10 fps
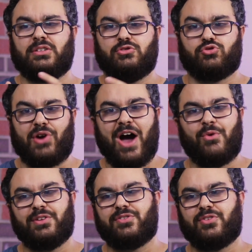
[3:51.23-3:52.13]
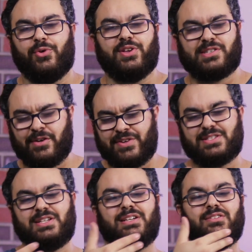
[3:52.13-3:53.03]
grounded stories. And
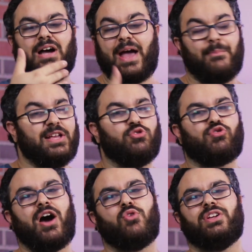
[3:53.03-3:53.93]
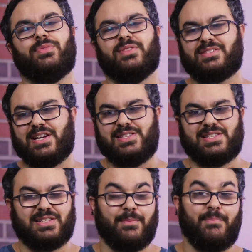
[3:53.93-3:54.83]
obviously, I mean grounded in the
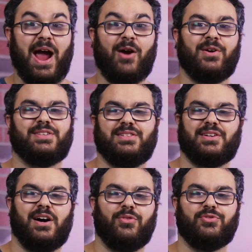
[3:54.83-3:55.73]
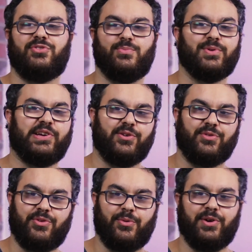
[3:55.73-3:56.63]
sense in comparison to other
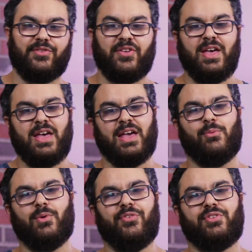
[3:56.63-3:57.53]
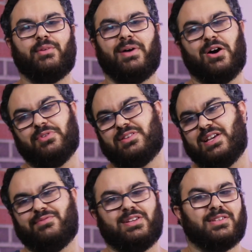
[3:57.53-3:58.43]
superhero stories. It wasn't about
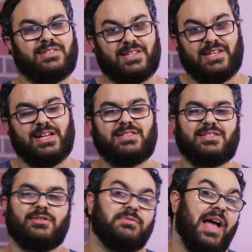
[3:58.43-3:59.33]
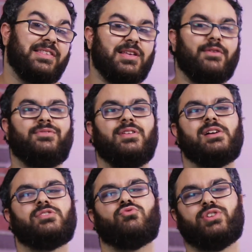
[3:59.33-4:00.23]
saving the city. And so that stuff doesn't